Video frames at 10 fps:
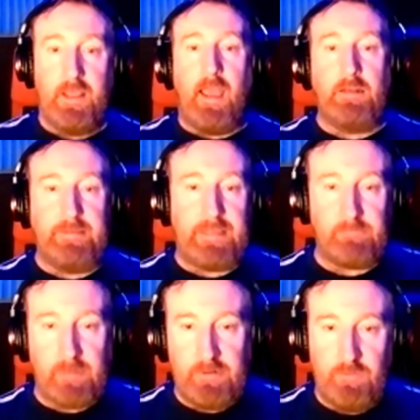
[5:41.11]
how do I get
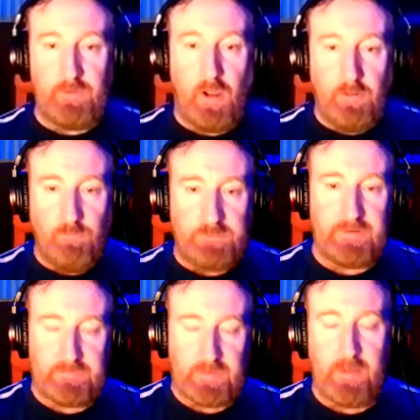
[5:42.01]
rid of those
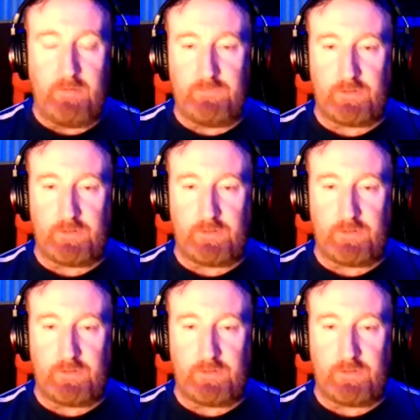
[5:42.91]
unwanted sounds